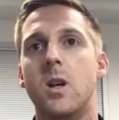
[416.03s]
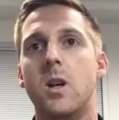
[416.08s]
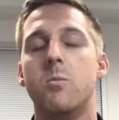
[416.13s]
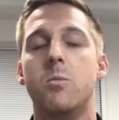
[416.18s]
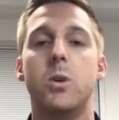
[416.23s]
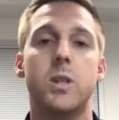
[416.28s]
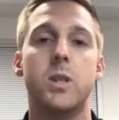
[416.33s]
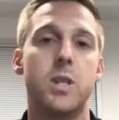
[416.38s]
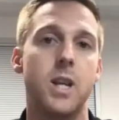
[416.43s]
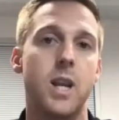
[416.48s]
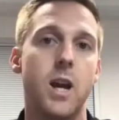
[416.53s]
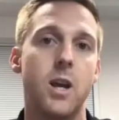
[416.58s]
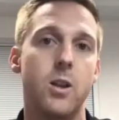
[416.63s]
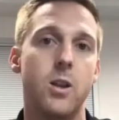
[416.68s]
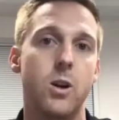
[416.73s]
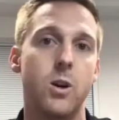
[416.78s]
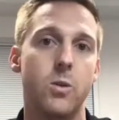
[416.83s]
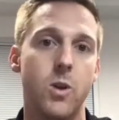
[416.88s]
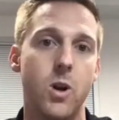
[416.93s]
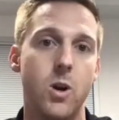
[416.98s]
put
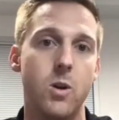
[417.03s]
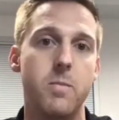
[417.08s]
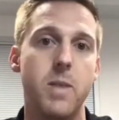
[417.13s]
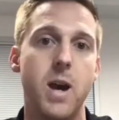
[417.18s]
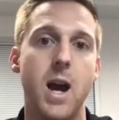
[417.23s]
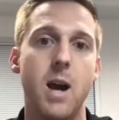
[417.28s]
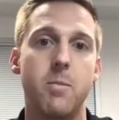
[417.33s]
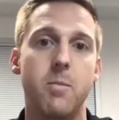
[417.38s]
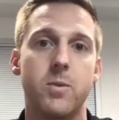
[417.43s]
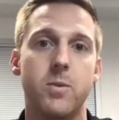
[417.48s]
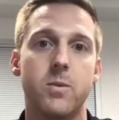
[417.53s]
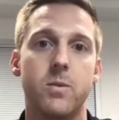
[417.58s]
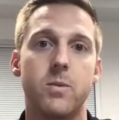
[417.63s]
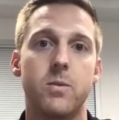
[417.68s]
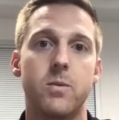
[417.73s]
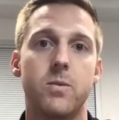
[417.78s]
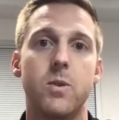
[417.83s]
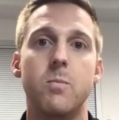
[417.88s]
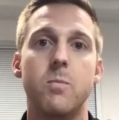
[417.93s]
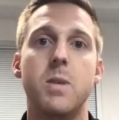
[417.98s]
together a roadmap
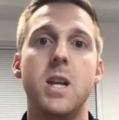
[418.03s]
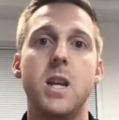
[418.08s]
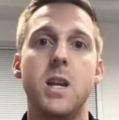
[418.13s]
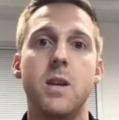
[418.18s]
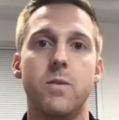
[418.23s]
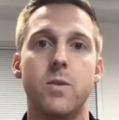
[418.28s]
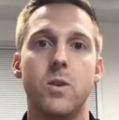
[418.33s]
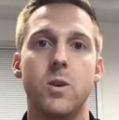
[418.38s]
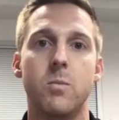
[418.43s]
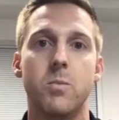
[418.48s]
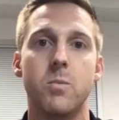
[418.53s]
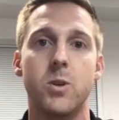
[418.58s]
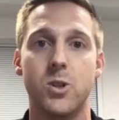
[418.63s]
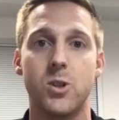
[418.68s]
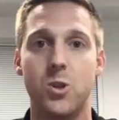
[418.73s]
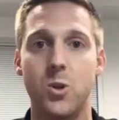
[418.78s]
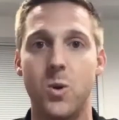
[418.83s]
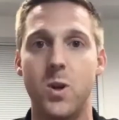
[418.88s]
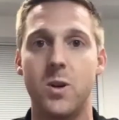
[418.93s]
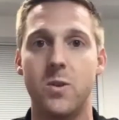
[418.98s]
for me for
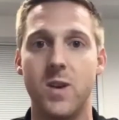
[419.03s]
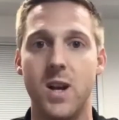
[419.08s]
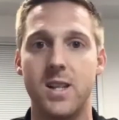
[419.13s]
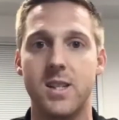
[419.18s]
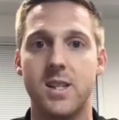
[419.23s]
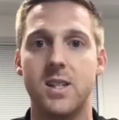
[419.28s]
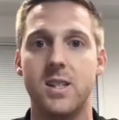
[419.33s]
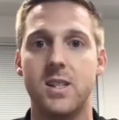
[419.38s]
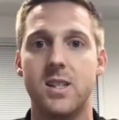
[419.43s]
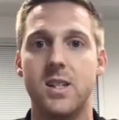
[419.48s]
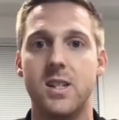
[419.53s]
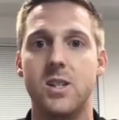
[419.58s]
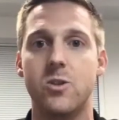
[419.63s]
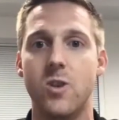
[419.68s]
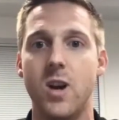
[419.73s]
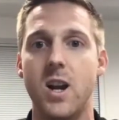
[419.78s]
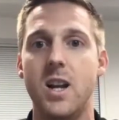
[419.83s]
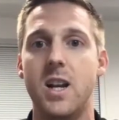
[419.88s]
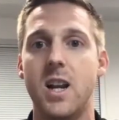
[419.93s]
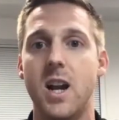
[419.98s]
pursuing residency
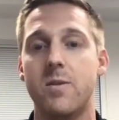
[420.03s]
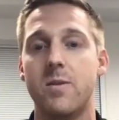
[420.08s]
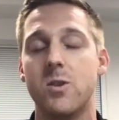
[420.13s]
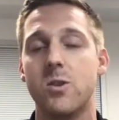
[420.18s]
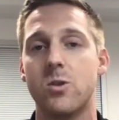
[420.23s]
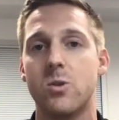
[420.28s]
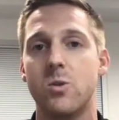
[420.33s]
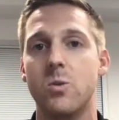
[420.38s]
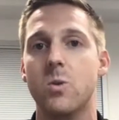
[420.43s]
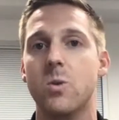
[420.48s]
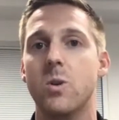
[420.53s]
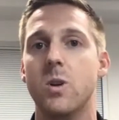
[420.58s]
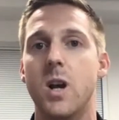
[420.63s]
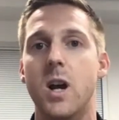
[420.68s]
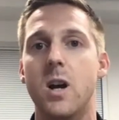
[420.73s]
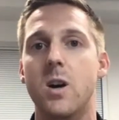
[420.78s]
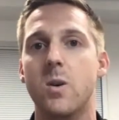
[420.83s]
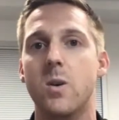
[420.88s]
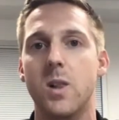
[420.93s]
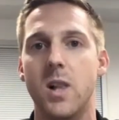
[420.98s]
training after school, and
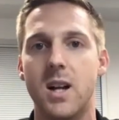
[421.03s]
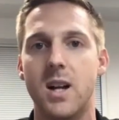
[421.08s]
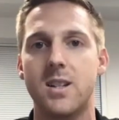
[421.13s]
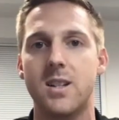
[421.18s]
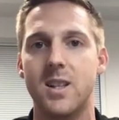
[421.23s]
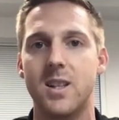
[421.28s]
I owe a lot to